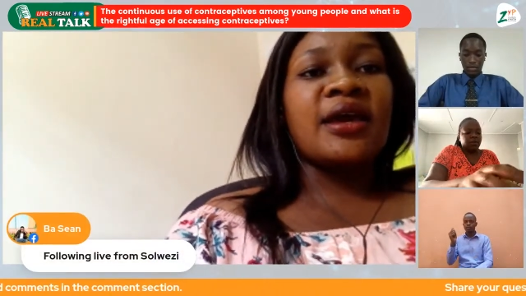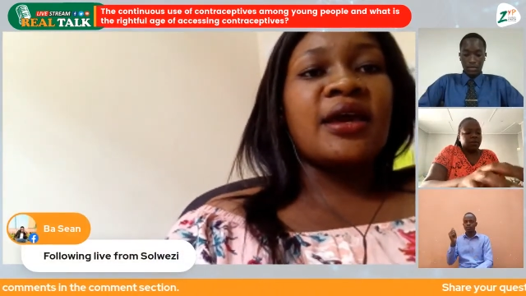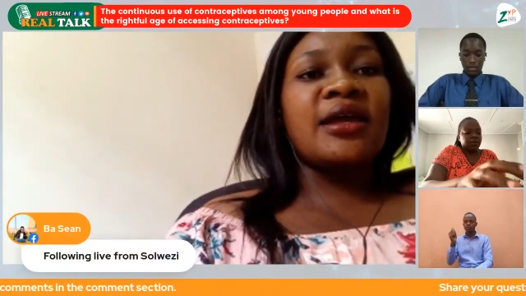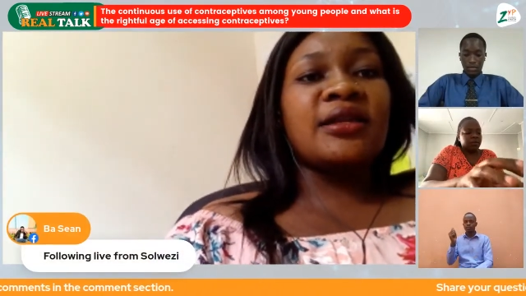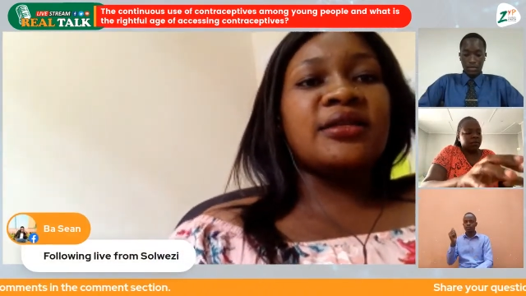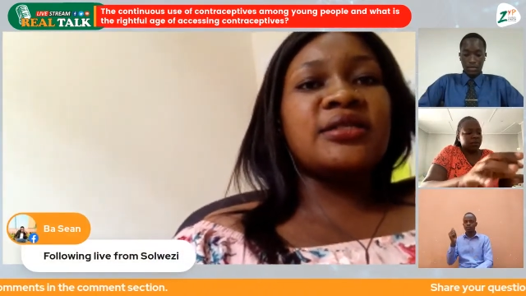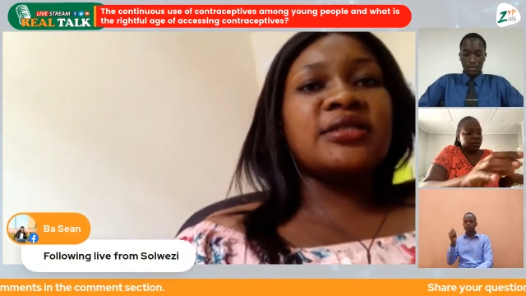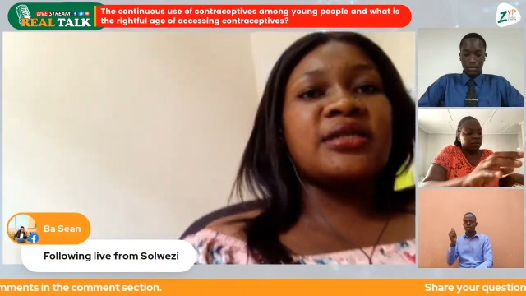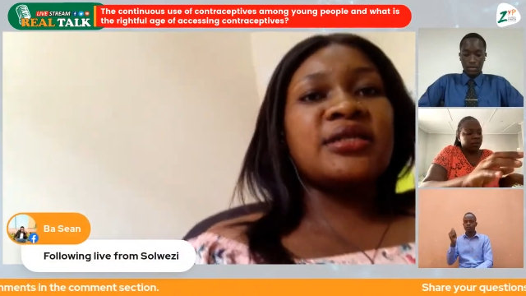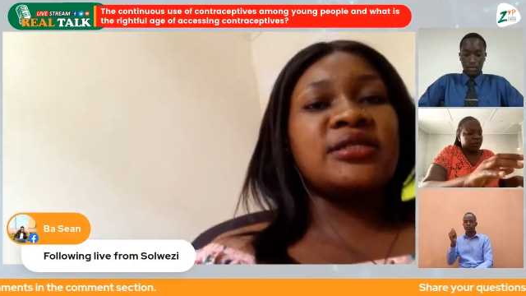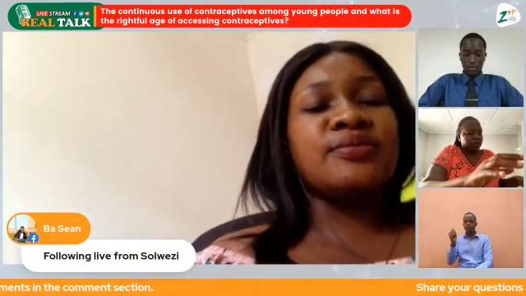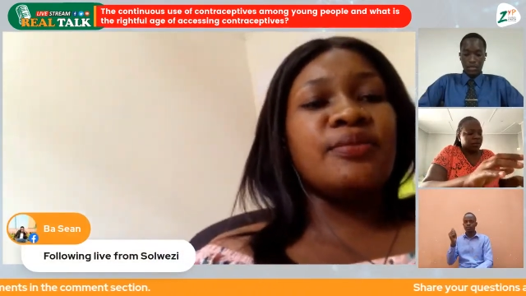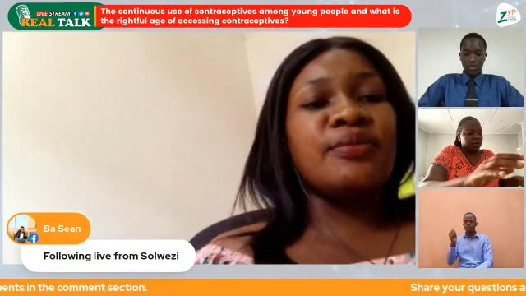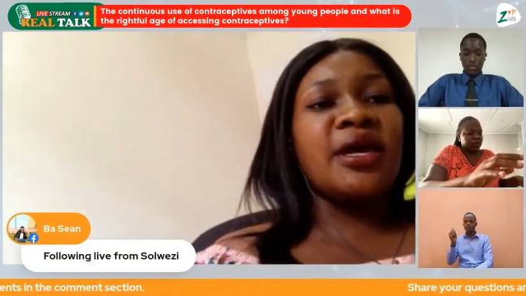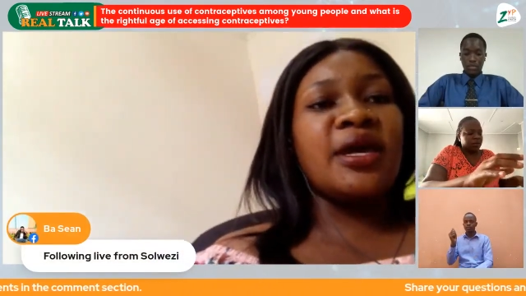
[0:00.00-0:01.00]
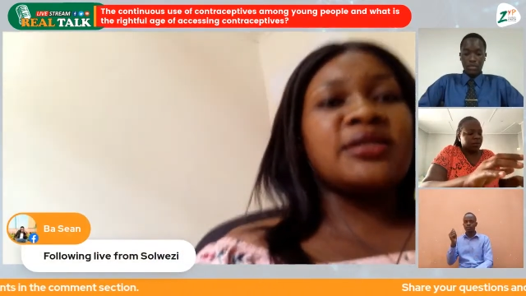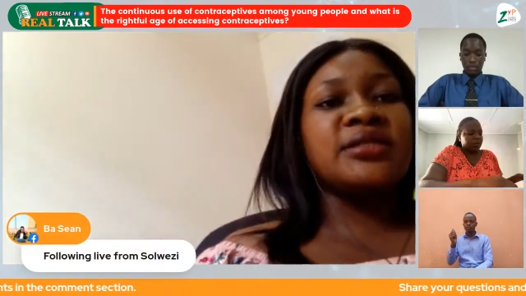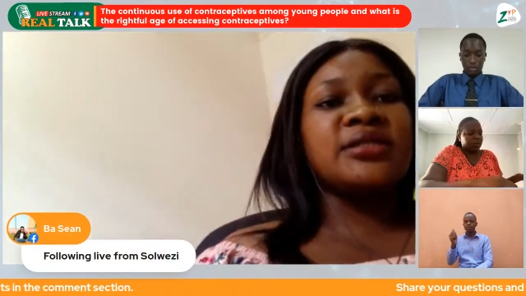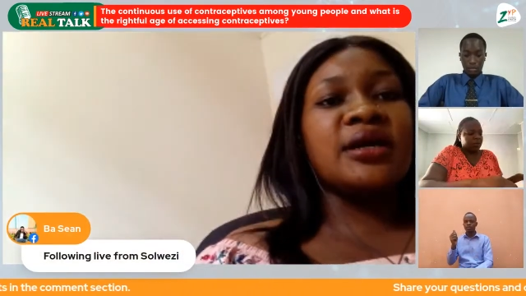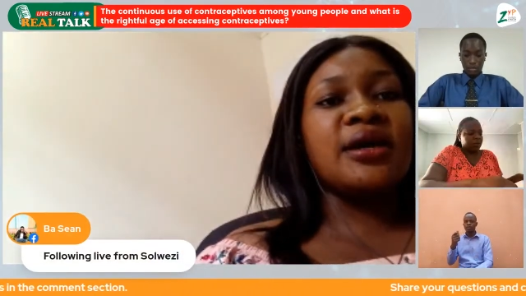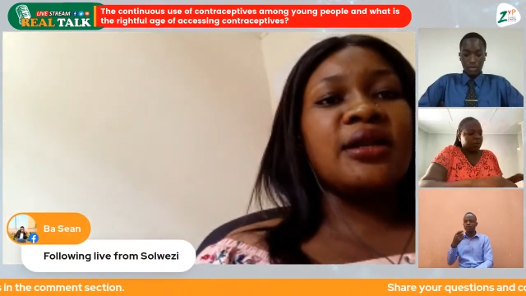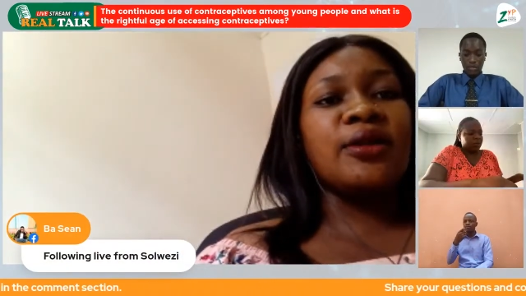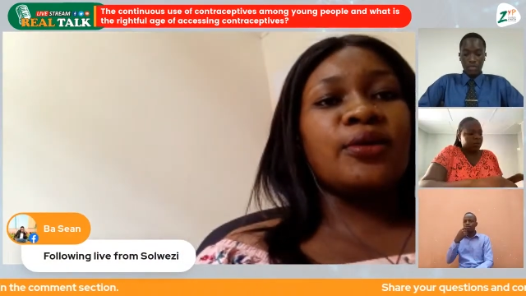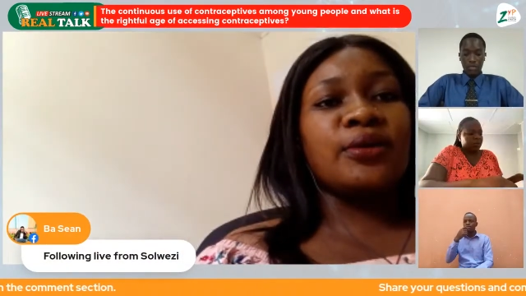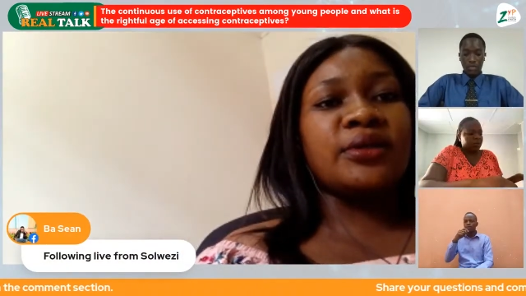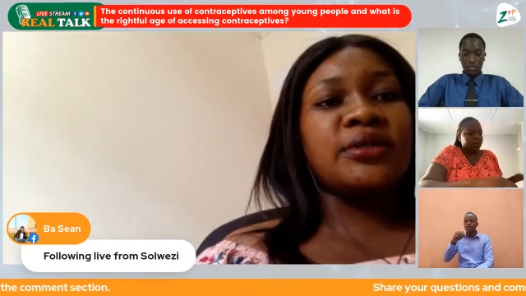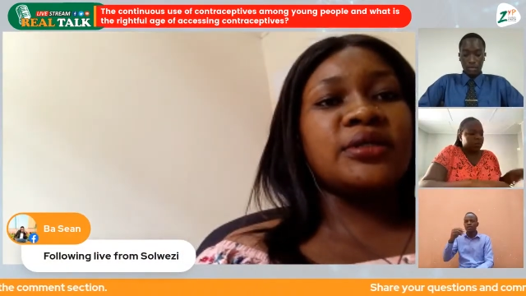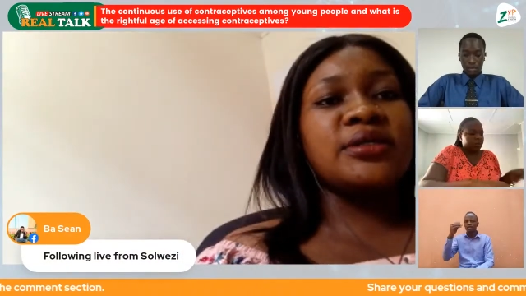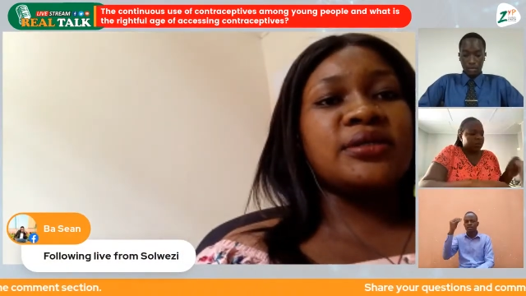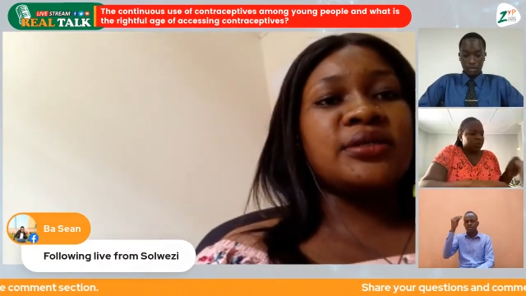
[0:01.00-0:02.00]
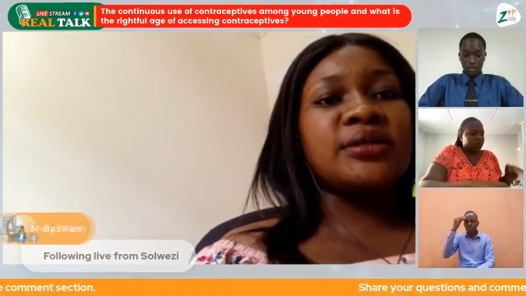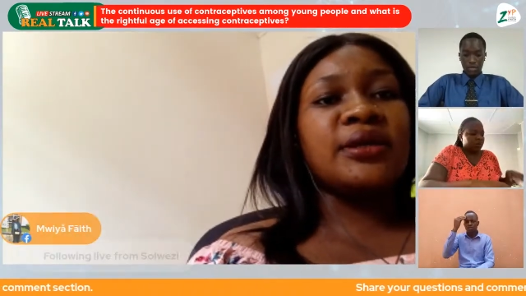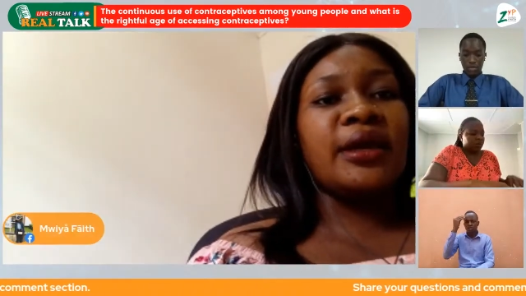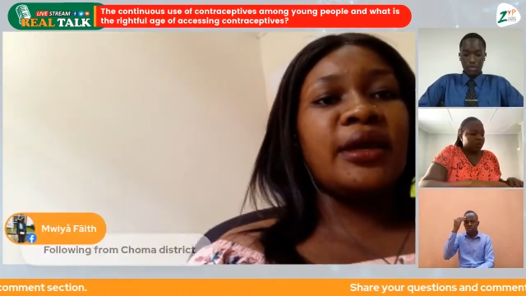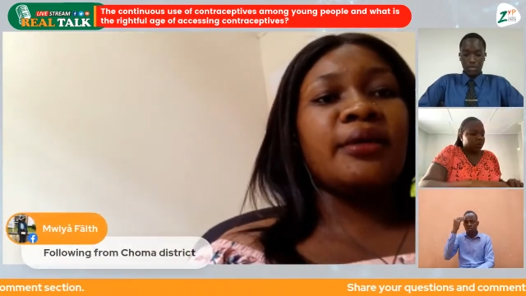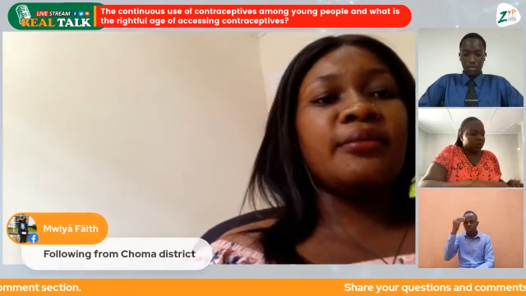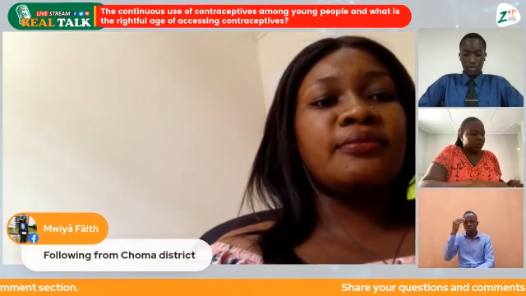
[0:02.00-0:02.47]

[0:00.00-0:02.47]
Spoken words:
and it meant a lot. Yeah.